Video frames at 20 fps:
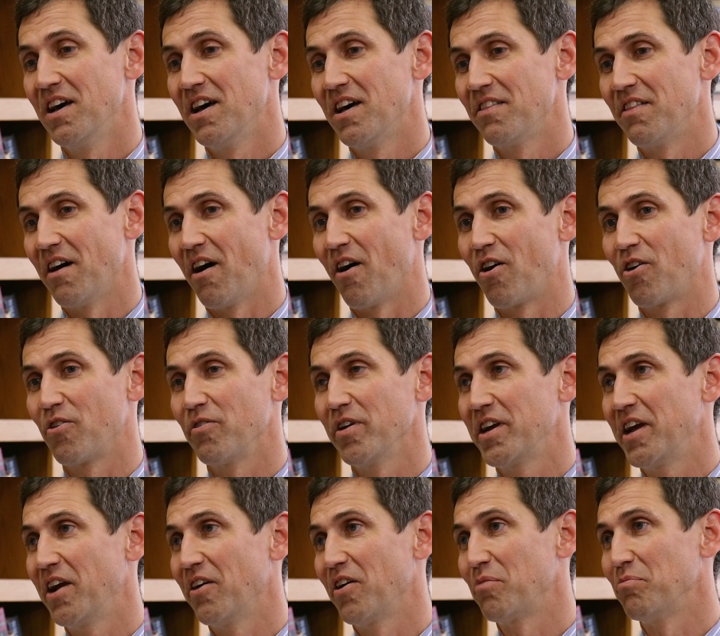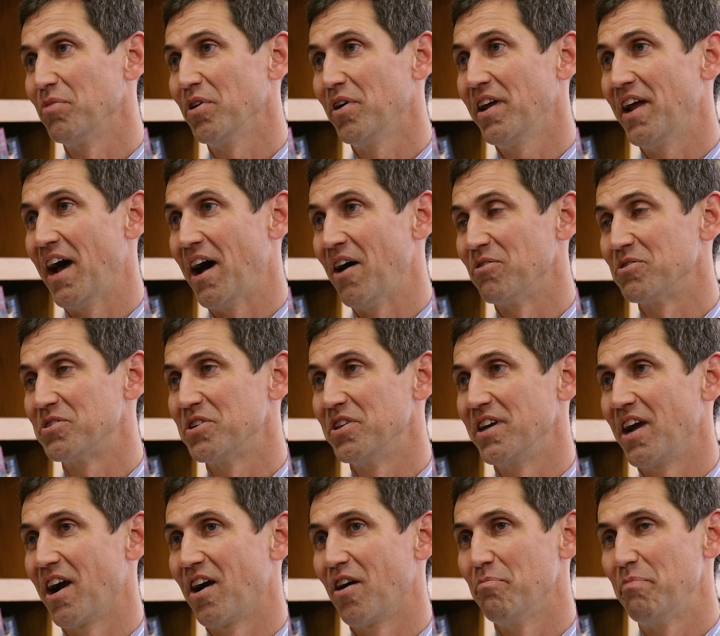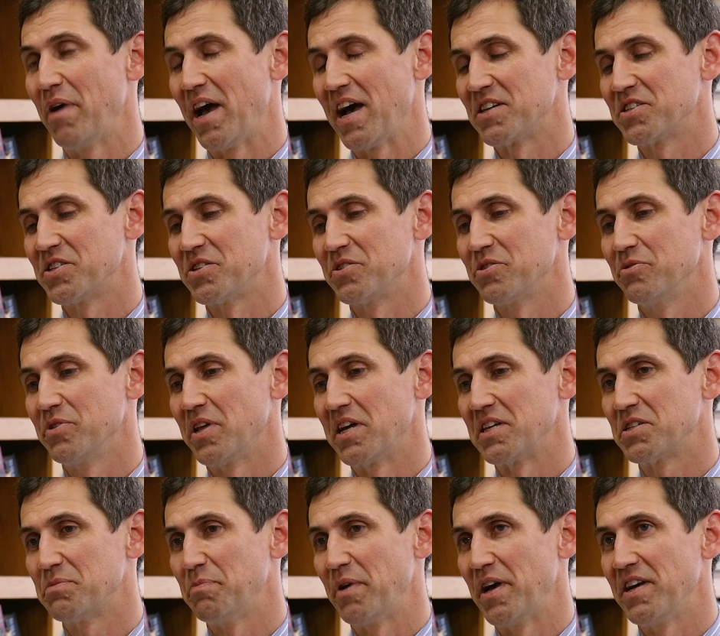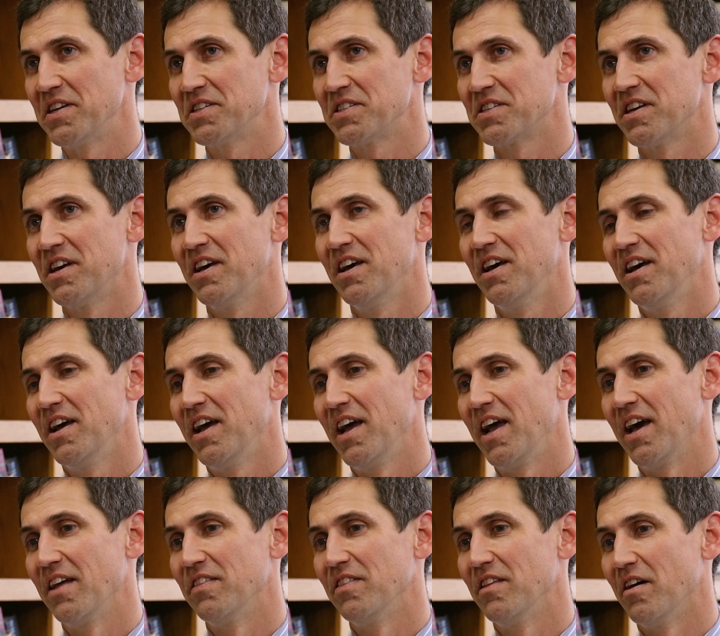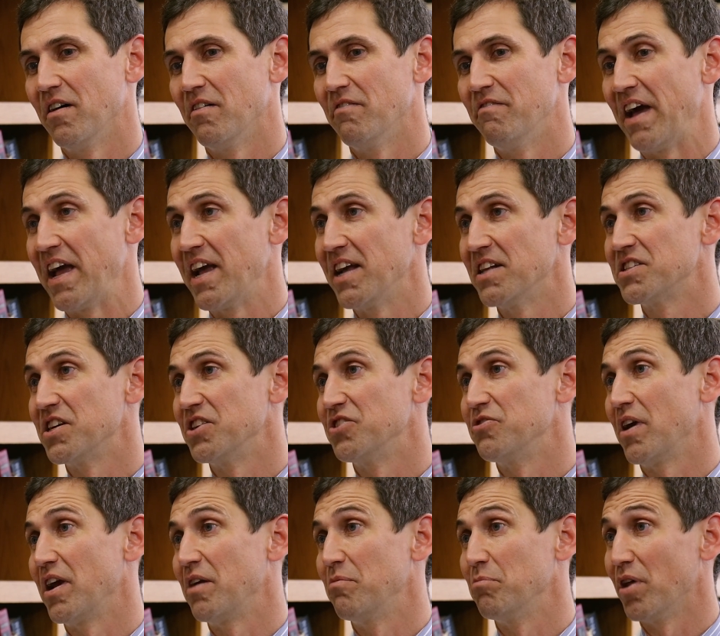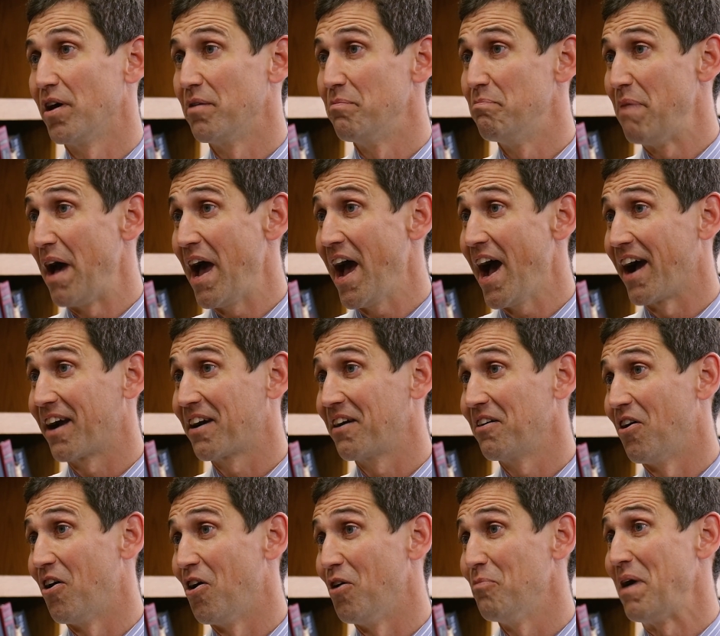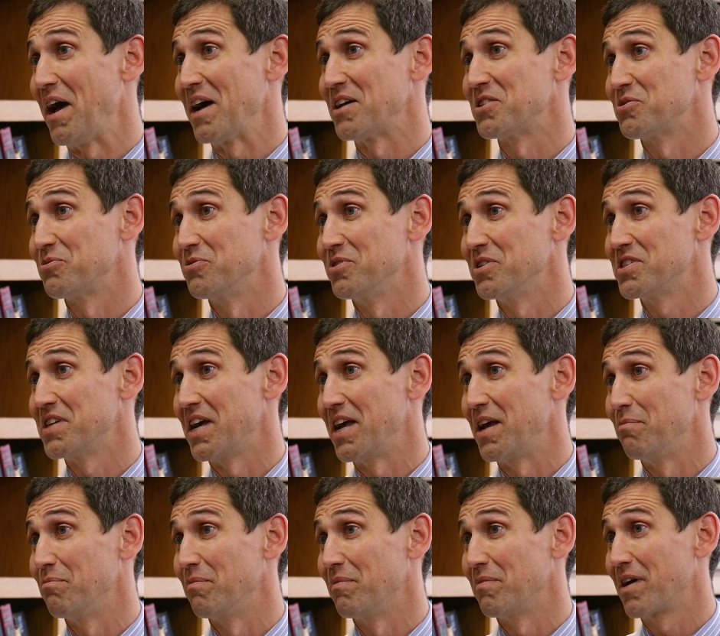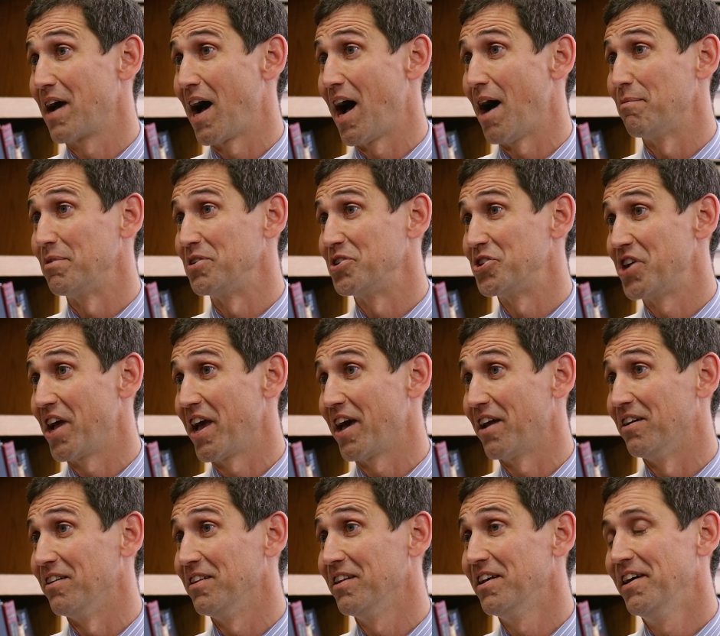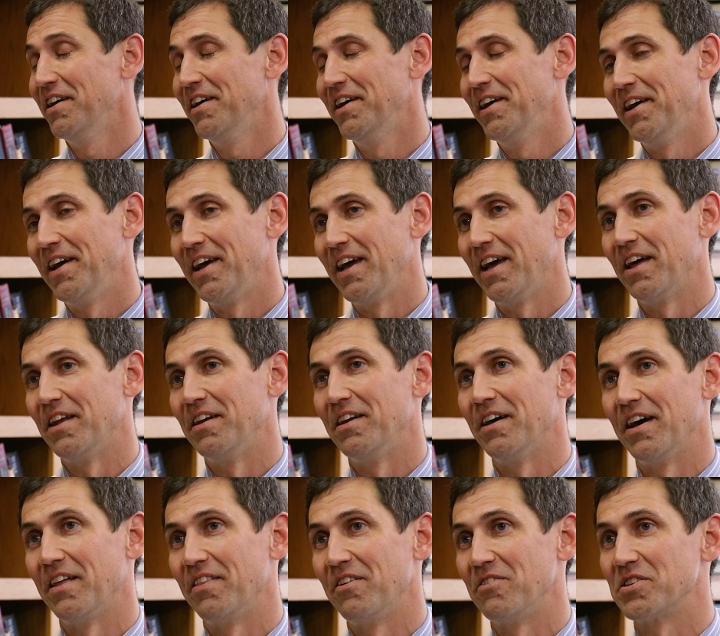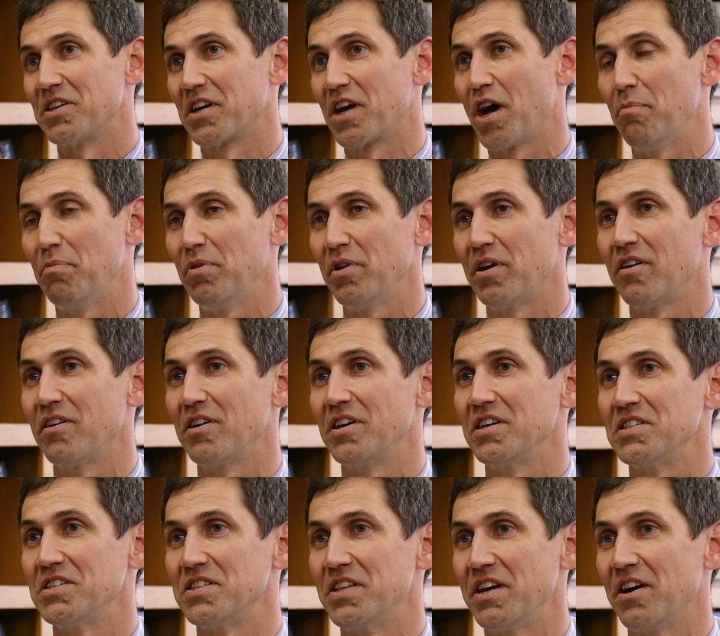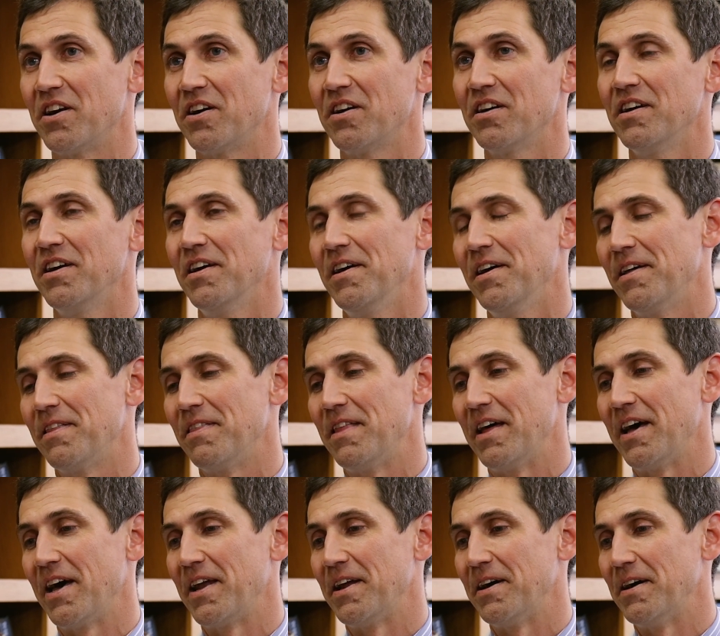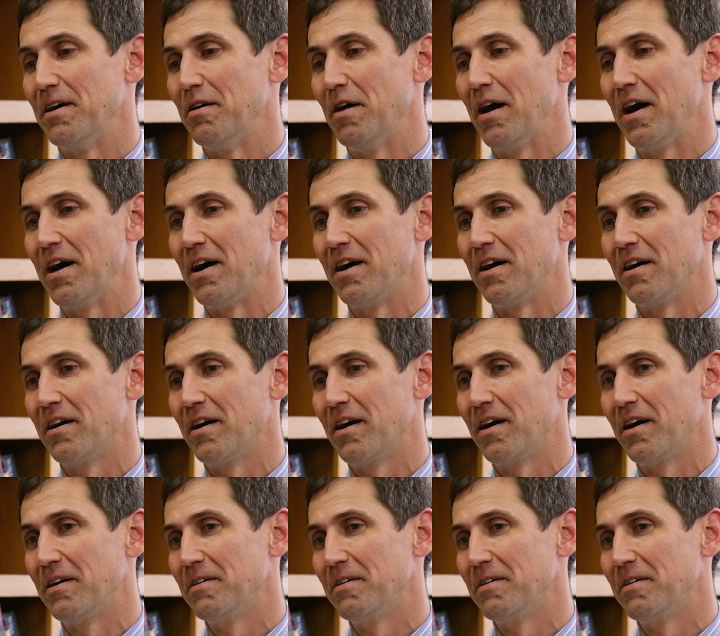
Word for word: yeah. the artery carrying blood out to the arm passes through that space, and the veins that drain blood back all pass through the same common channel. And uh, there's a couple areas there that uh, uh